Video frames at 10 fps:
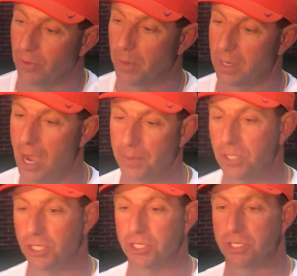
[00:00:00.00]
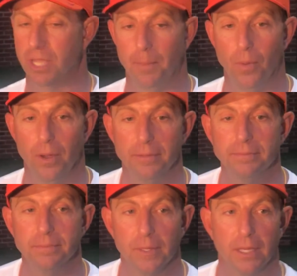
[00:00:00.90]
from a competition standpoint.
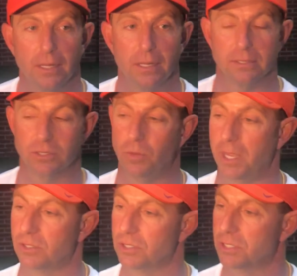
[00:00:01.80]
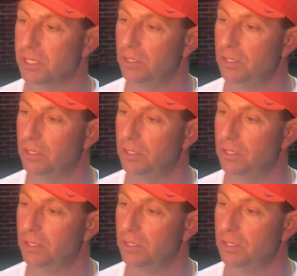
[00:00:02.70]
It's going to be interesting to